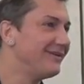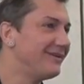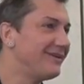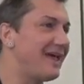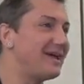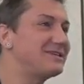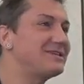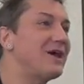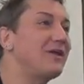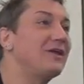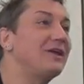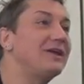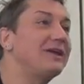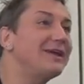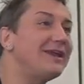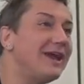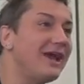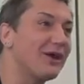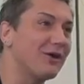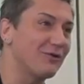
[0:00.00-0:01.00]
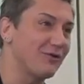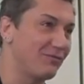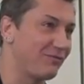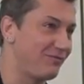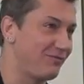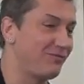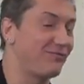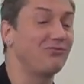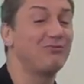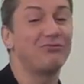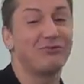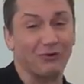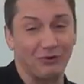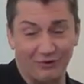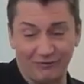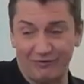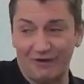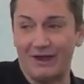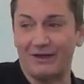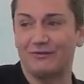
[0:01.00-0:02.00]
That's how they did hair
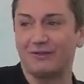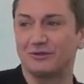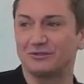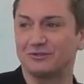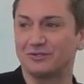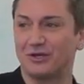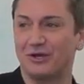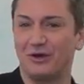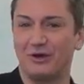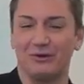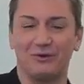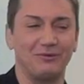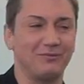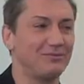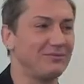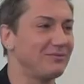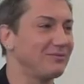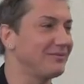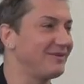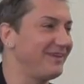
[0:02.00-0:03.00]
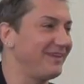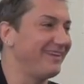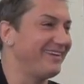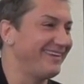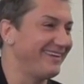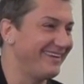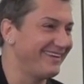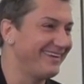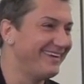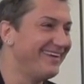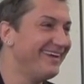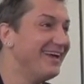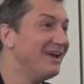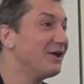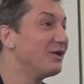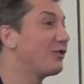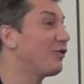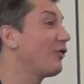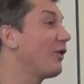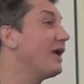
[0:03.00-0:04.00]
35 years ago.
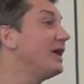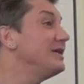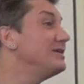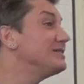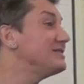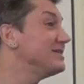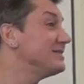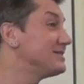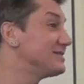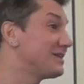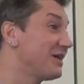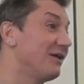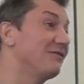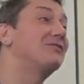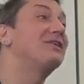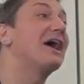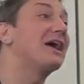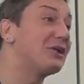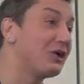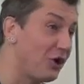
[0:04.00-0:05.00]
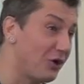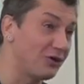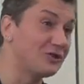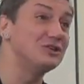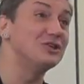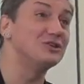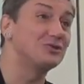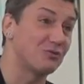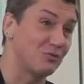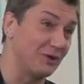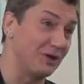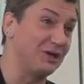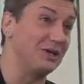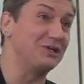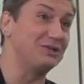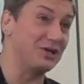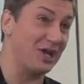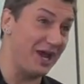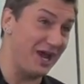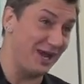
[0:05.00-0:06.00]
Crazy stuff. Technology's really
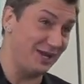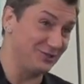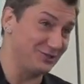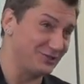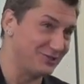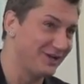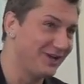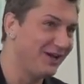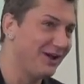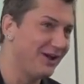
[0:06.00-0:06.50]
changed.